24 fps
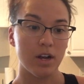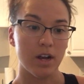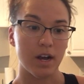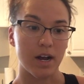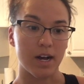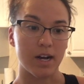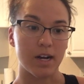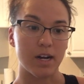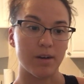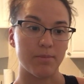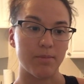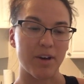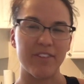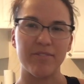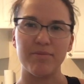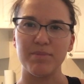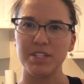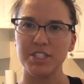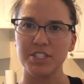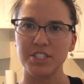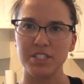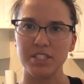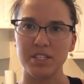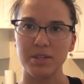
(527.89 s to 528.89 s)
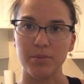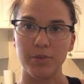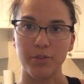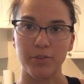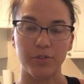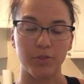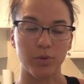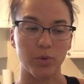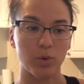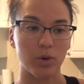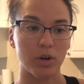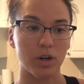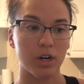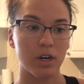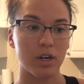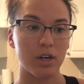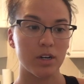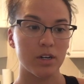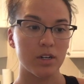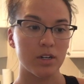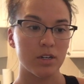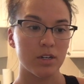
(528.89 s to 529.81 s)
I've mentioned it before,